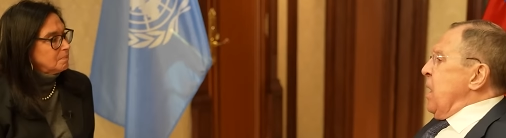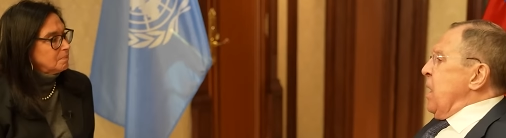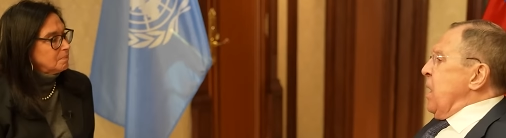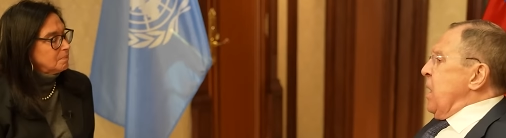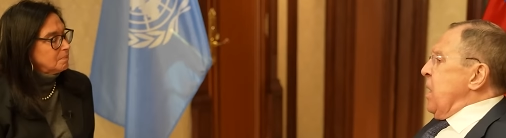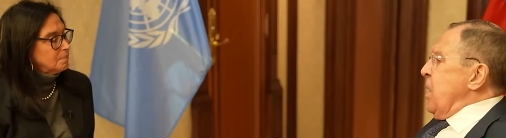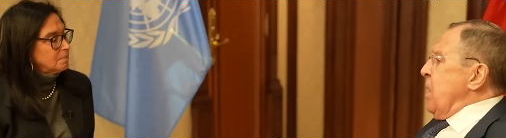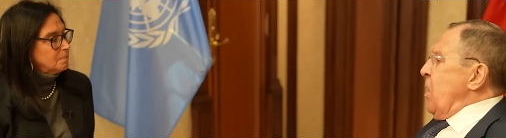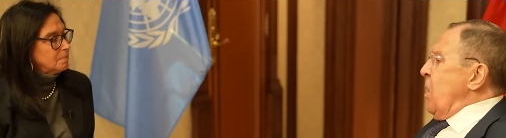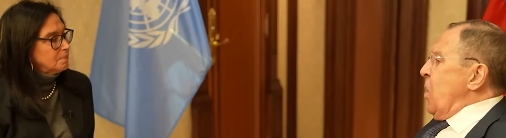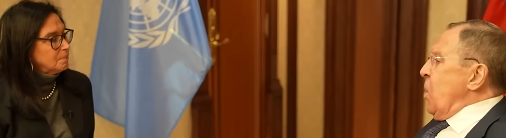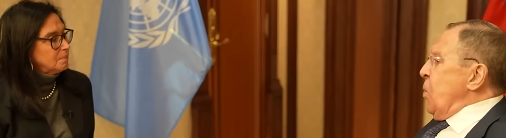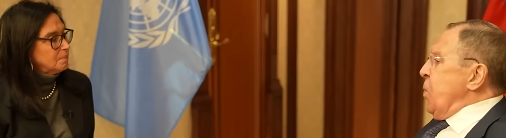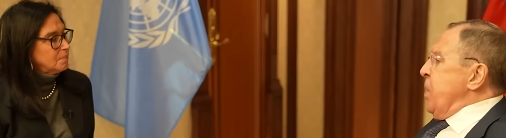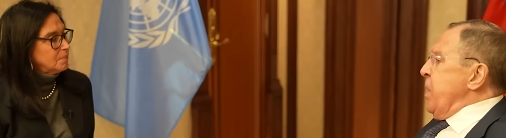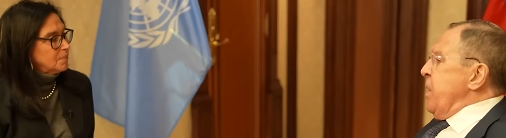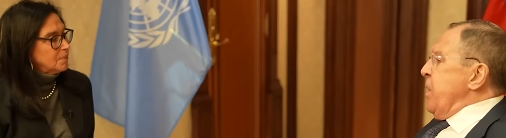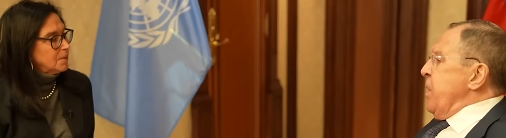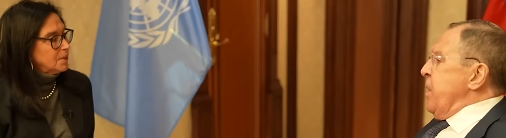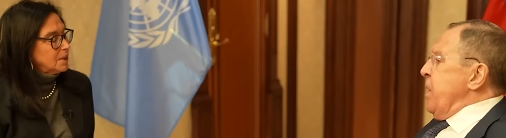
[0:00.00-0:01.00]
Speaker 1: uh,
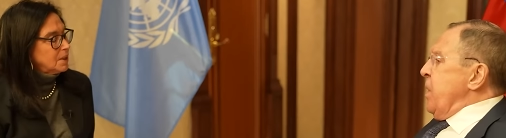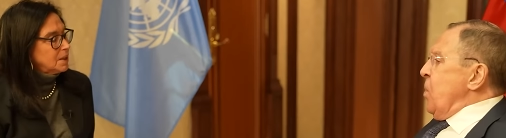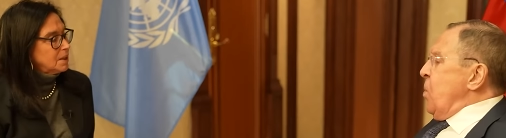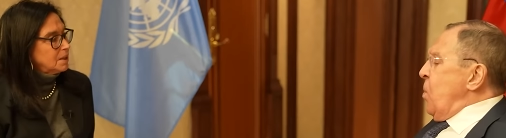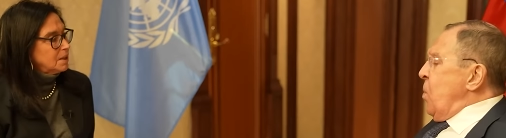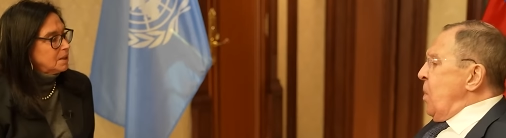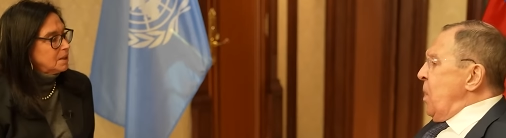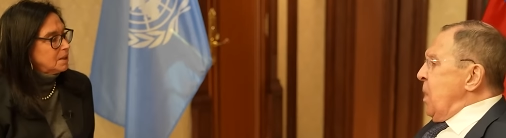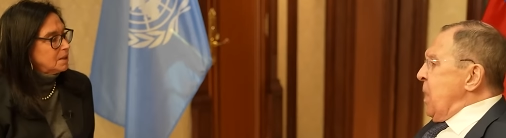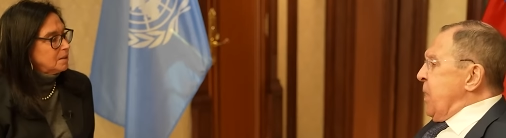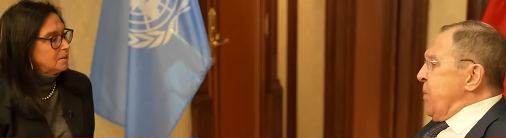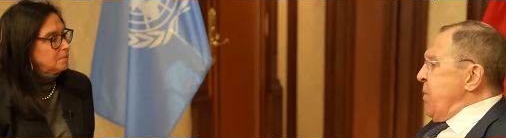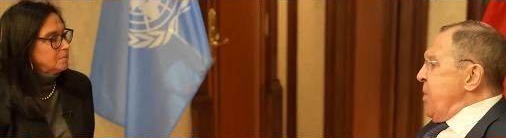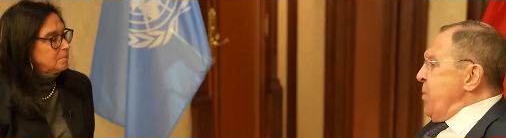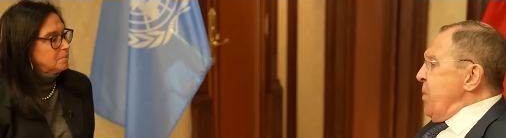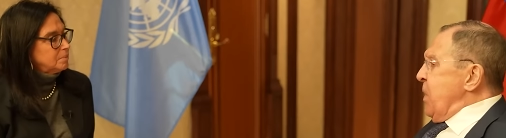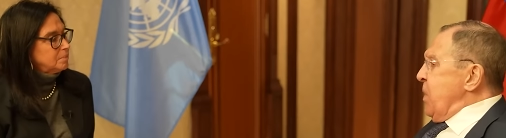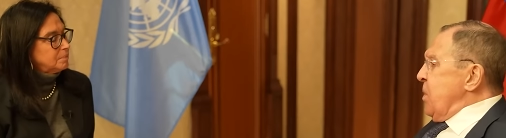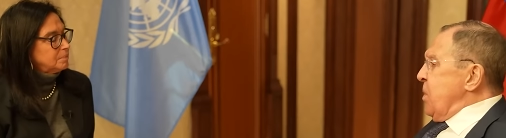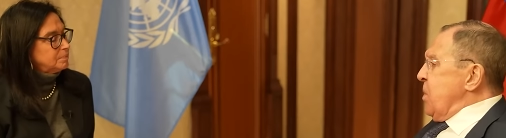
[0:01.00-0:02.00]
including the all
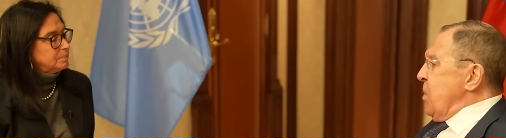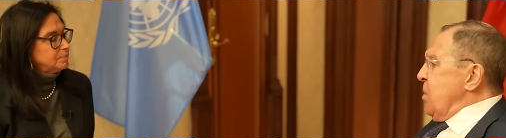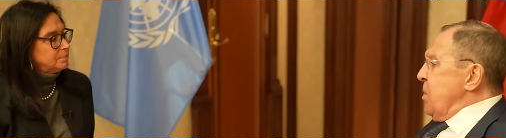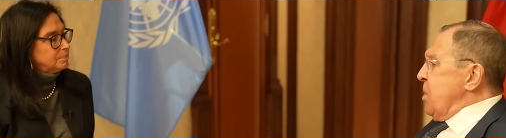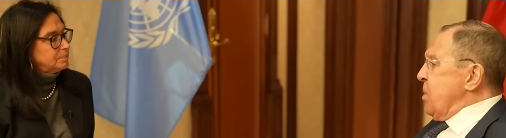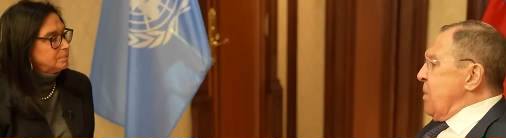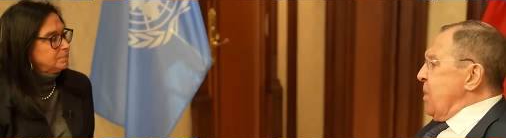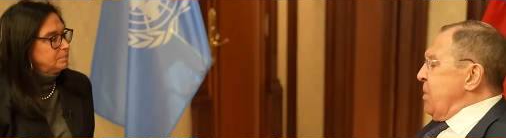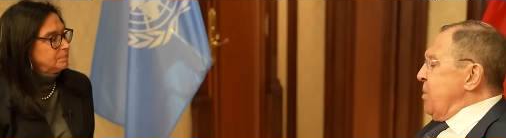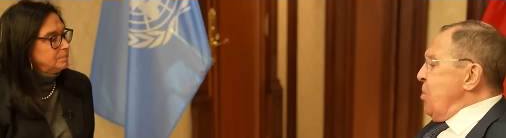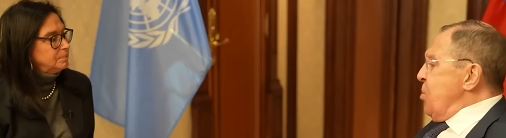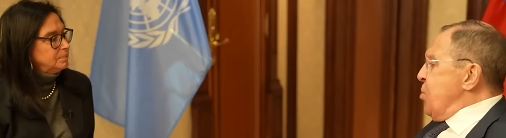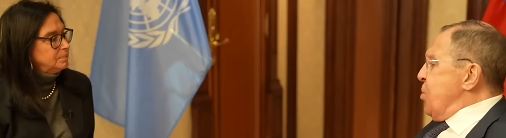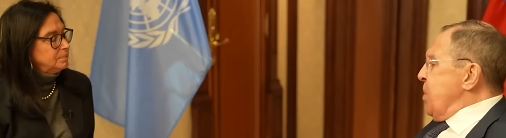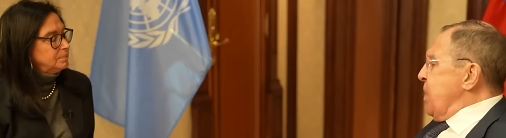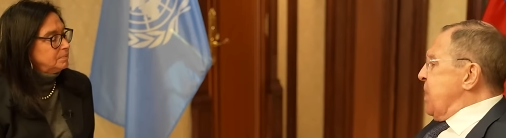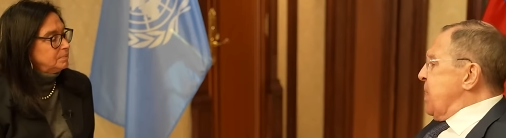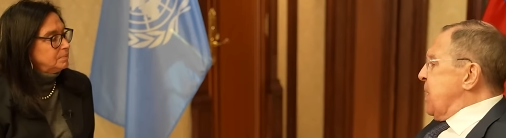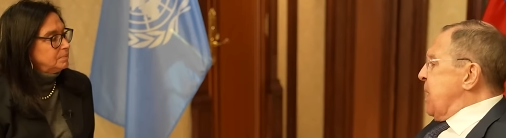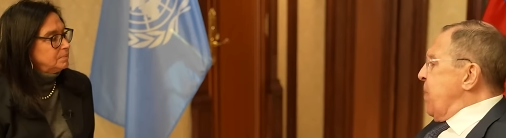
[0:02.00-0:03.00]
agreements on
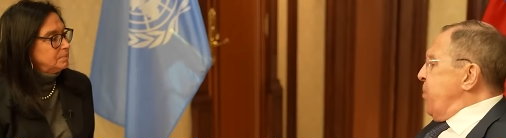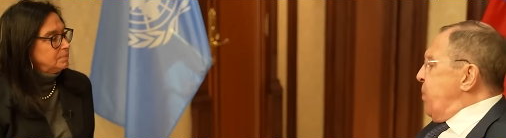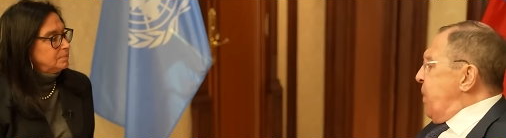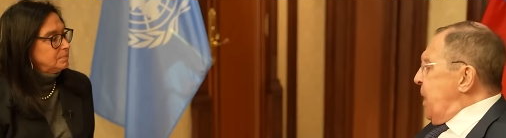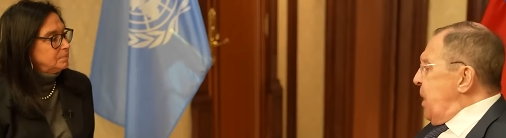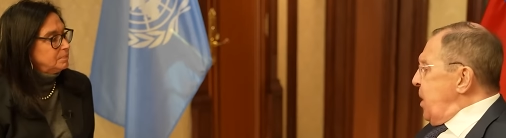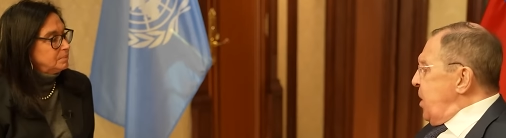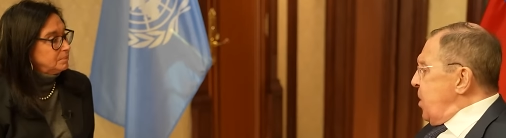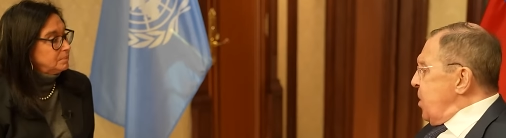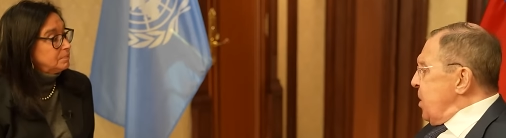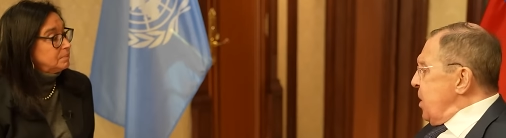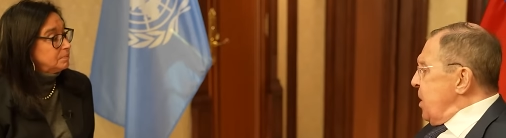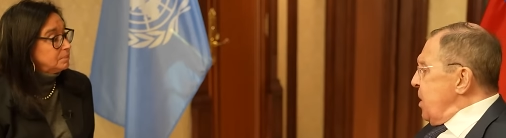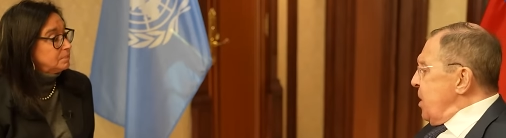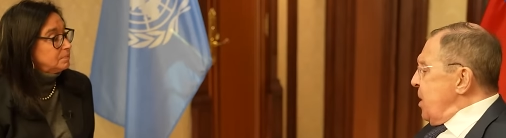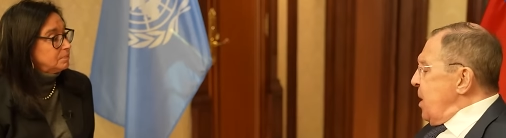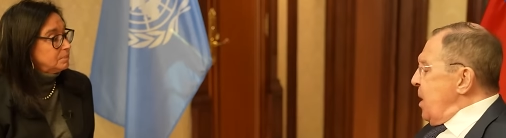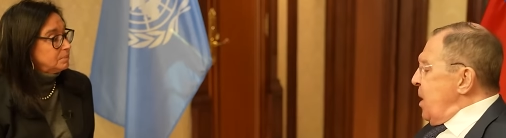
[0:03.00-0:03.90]
strategic stability,